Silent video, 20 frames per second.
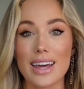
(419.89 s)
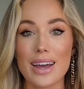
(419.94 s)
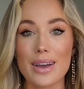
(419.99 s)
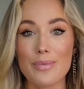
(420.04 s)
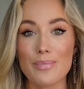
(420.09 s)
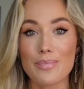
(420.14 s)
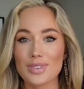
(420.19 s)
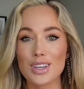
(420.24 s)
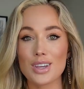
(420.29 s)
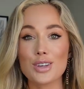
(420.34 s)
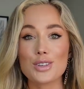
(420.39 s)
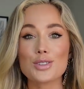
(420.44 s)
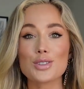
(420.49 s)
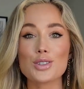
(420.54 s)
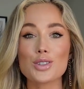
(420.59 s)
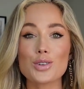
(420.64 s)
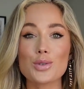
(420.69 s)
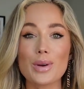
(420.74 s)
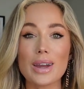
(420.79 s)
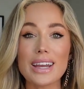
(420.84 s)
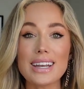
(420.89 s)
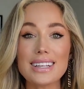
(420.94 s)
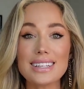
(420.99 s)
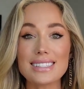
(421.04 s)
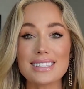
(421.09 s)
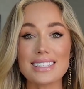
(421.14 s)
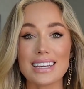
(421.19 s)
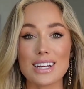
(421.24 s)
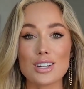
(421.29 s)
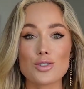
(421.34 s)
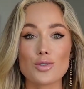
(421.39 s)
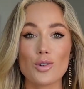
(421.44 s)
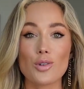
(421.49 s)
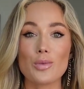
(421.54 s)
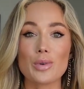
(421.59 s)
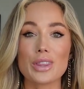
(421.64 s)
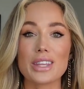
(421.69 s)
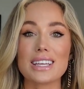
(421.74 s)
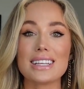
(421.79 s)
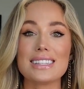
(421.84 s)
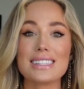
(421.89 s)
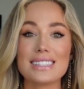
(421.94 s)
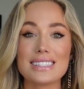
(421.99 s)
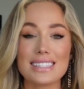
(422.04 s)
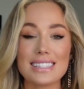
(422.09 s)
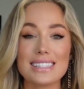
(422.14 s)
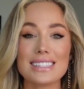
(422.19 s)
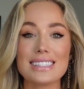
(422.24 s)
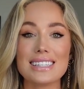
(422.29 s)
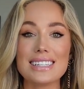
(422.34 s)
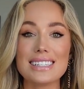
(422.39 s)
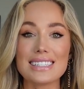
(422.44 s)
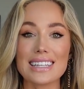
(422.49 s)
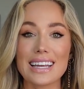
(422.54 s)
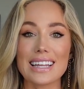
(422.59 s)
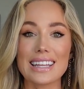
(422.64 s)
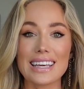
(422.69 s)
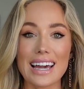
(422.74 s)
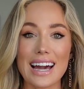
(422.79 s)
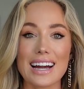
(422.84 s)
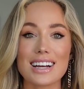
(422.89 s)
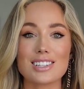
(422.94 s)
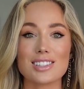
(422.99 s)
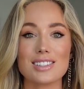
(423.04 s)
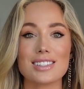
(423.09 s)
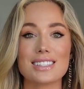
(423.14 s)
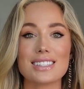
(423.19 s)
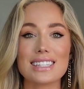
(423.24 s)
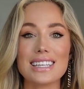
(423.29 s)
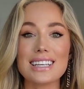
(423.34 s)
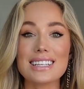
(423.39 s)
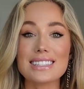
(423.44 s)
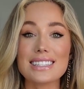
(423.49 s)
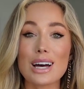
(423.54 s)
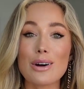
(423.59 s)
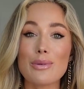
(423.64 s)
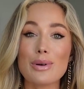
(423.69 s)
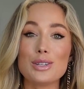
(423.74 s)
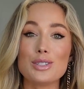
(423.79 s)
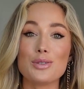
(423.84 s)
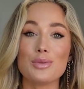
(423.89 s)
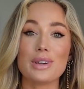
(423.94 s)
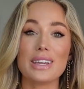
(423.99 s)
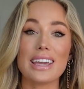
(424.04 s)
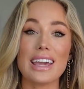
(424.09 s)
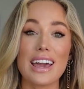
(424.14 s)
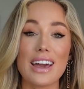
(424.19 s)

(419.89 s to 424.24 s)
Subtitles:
there. So creating a schedule with consistent daily actions, things that we're doing